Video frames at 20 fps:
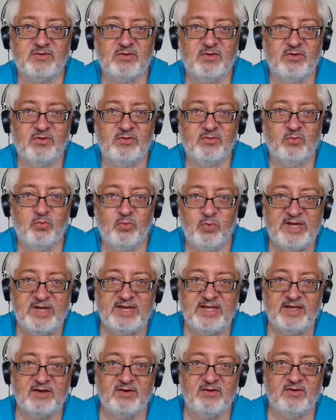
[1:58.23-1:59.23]
on
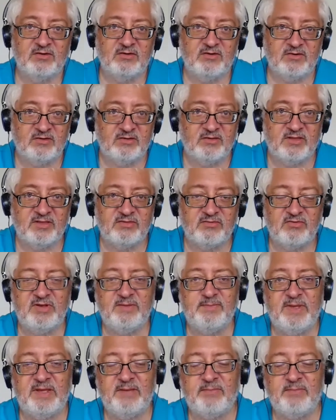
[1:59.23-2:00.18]
winning, on, on the three yeah.